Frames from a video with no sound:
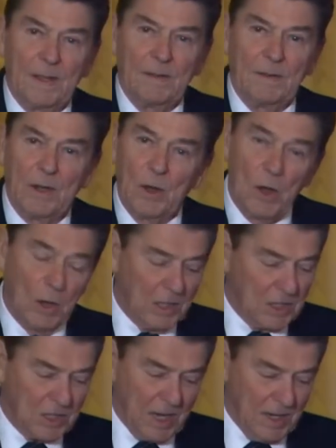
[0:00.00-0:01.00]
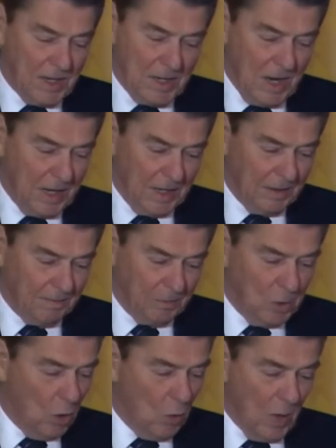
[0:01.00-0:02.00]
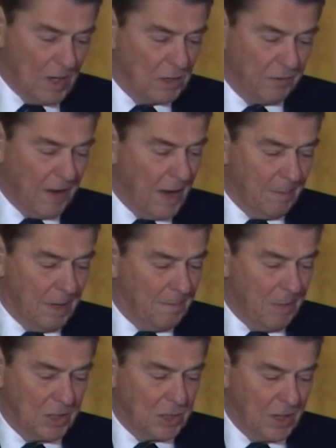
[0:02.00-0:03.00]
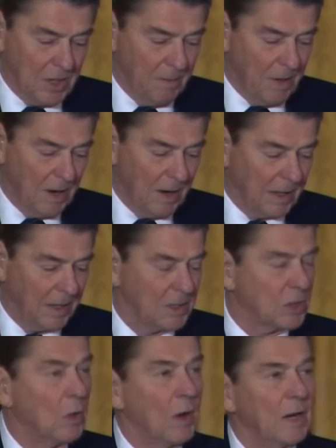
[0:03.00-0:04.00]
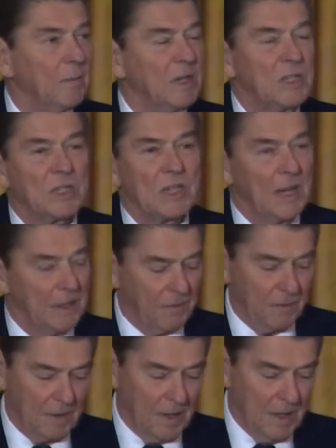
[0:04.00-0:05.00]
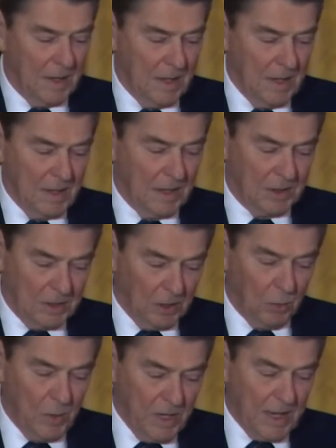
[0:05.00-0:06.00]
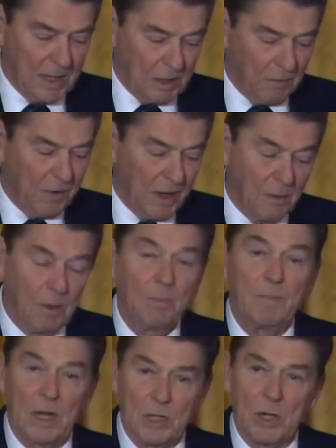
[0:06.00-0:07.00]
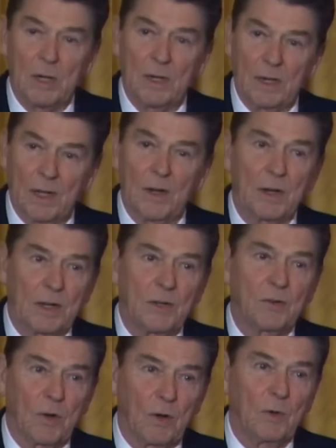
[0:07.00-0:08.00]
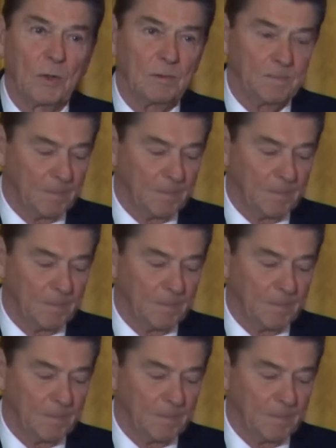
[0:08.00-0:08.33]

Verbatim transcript: When all is said and done, no one's family budget in America is going to be safe until we get the federal budget under control.